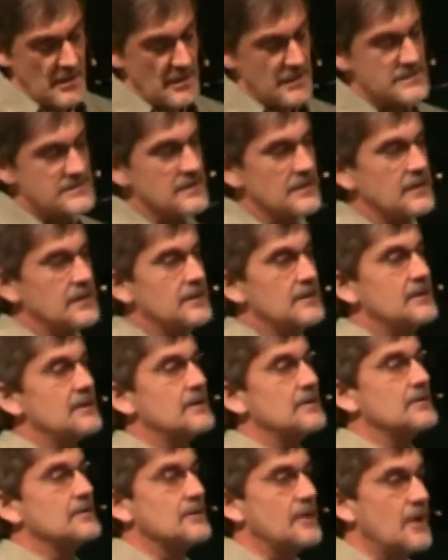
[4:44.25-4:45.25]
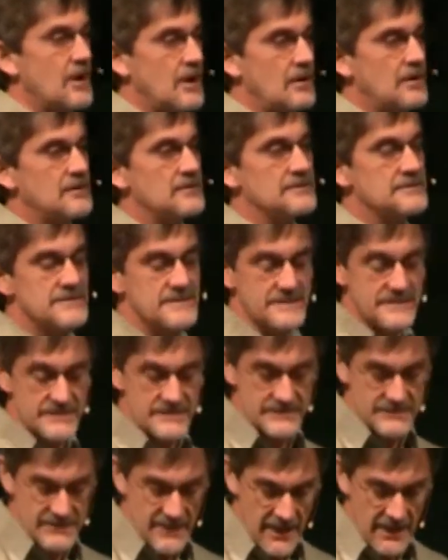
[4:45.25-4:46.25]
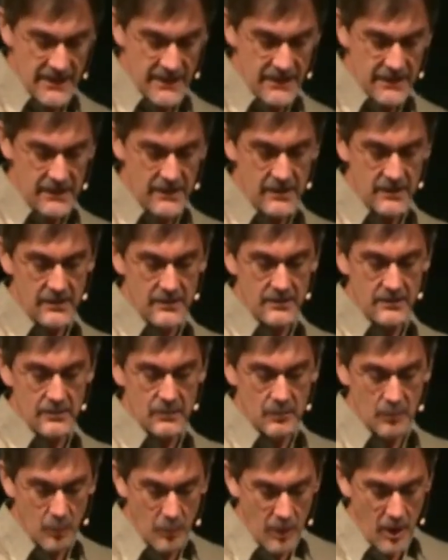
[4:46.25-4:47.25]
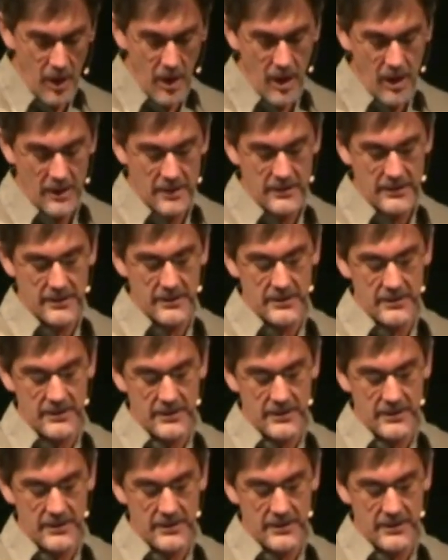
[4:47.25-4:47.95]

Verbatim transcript: It's a long, steady walk,